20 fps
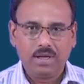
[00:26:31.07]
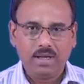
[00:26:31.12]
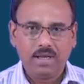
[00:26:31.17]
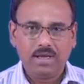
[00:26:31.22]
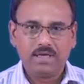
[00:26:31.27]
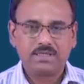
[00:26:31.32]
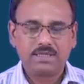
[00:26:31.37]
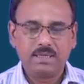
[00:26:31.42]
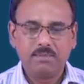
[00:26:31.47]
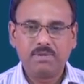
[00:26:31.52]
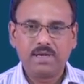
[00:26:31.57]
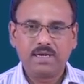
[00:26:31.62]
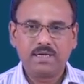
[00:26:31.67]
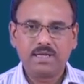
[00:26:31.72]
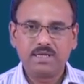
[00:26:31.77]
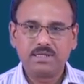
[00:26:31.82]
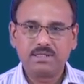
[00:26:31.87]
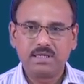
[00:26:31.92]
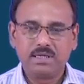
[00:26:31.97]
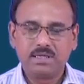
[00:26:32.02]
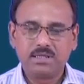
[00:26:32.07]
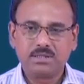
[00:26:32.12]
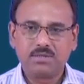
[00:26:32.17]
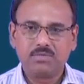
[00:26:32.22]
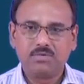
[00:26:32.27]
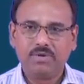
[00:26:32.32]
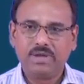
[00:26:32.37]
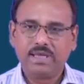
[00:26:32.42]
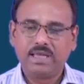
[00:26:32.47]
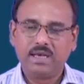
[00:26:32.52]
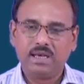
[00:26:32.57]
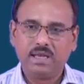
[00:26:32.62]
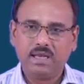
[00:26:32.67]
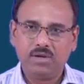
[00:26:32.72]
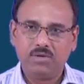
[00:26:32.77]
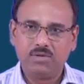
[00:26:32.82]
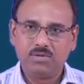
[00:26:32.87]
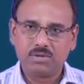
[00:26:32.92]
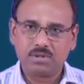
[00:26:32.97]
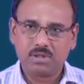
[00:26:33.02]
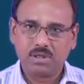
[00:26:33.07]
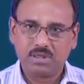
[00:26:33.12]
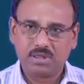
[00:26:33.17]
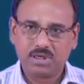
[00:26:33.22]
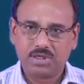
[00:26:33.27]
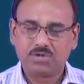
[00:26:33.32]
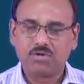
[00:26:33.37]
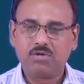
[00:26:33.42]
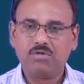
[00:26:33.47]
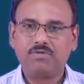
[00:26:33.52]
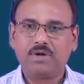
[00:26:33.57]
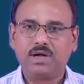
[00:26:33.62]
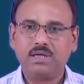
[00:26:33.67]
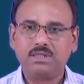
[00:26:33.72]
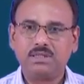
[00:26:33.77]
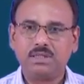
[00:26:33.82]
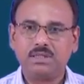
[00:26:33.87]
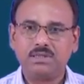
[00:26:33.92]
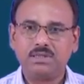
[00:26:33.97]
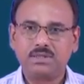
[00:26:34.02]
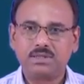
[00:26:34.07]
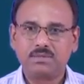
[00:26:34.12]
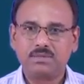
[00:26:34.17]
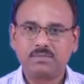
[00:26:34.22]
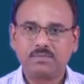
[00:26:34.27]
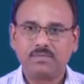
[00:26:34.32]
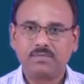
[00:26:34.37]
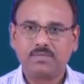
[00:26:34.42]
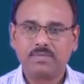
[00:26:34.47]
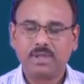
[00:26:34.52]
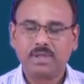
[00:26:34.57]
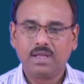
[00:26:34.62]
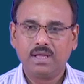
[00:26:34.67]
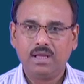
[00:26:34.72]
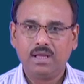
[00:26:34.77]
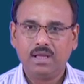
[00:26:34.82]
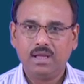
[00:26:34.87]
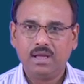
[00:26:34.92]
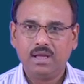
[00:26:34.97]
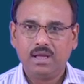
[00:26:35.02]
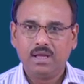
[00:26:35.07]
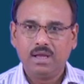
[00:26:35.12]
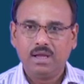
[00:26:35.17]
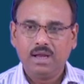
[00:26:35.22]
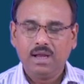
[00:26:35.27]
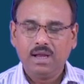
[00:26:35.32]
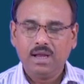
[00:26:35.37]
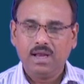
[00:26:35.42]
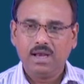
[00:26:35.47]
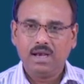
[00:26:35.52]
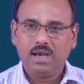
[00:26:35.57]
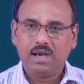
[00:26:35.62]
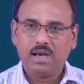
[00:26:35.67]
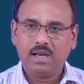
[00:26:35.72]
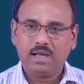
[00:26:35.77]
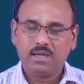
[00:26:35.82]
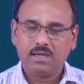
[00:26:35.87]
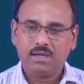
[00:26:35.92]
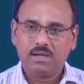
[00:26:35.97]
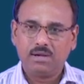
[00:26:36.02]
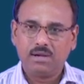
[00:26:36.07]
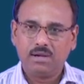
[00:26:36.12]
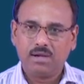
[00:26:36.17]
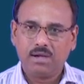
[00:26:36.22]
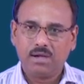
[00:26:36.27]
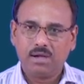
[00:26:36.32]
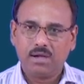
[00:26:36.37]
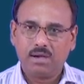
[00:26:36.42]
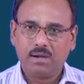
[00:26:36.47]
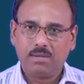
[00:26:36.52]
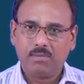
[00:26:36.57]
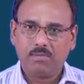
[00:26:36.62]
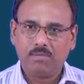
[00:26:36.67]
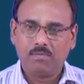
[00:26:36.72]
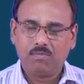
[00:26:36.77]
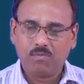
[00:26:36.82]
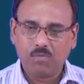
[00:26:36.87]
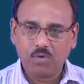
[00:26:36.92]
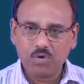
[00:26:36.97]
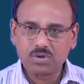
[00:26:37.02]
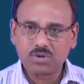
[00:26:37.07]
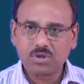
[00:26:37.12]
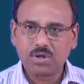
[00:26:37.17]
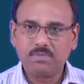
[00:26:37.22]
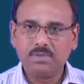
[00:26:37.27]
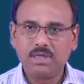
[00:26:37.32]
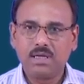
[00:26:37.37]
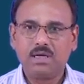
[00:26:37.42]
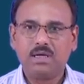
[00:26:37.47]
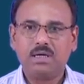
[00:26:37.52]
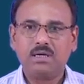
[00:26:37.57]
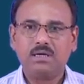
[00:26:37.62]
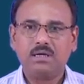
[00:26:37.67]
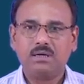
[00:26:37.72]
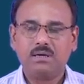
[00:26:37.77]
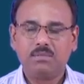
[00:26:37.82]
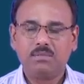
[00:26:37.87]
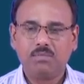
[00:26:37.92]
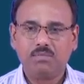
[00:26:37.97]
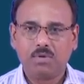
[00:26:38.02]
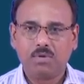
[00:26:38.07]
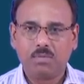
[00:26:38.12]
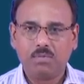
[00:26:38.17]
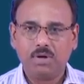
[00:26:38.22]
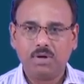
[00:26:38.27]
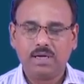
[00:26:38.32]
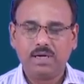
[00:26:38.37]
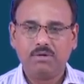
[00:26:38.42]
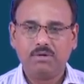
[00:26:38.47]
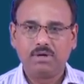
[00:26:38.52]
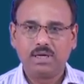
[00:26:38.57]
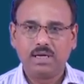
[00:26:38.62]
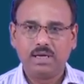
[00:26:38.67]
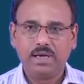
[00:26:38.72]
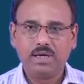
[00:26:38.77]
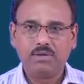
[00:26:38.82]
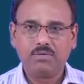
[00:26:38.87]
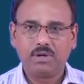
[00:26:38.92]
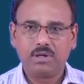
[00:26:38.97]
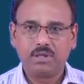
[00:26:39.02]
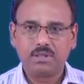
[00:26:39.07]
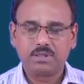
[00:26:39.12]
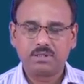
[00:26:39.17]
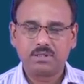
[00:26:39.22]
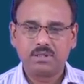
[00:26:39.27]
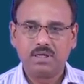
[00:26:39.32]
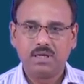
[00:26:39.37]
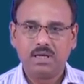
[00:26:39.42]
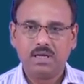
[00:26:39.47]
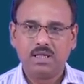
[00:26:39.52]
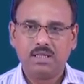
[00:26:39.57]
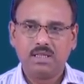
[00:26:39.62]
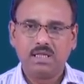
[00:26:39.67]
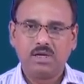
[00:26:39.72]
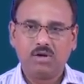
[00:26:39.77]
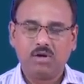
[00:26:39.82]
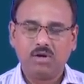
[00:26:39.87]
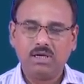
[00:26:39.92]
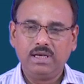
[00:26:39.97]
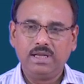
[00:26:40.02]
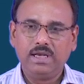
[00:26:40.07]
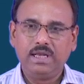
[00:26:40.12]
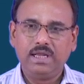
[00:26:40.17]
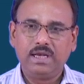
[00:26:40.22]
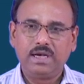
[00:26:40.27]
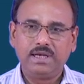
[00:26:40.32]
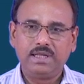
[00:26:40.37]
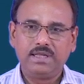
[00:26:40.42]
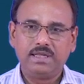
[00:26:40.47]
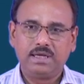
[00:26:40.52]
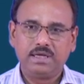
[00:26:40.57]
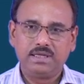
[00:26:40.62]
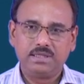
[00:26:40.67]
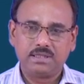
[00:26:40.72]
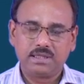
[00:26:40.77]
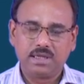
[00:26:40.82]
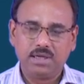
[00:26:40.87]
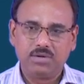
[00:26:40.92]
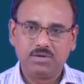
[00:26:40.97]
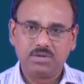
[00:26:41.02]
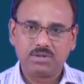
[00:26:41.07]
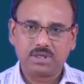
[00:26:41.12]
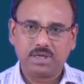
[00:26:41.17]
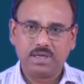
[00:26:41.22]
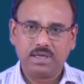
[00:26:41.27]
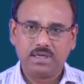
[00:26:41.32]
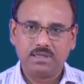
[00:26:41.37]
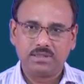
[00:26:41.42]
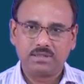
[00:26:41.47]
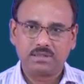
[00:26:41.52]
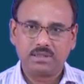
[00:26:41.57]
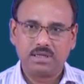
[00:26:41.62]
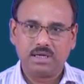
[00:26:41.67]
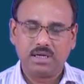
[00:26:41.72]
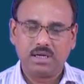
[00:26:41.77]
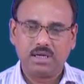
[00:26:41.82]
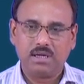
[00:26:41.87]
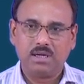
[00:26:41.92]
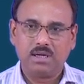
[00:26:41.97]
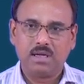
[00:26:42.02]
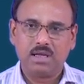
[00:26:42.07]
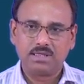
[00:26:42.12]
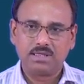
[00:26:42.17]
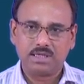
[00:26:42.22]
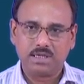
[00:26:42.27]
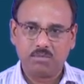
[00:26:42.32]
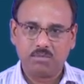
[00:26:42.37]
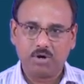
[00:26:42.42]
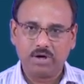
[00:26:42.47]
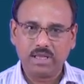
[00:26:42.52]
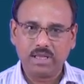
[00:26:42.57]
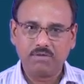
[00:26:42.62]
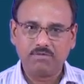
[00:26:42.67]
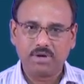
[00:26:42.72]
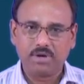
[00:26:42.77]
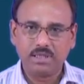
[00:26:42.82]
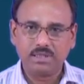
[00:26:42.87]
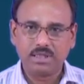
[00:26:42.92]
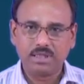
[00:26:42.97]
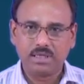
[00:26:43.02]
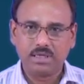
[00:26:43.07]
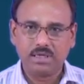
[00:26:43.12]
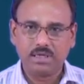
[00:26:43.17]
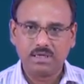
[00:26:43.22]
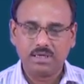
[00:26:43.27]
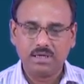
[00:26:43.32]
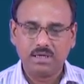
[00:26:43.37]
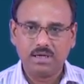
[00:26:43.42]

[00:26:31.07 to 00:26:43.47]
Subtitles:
in simpler cases, we can use threshold functions. In most of the popular neural networks, the nonlinearity that is used is a sigmoidal function.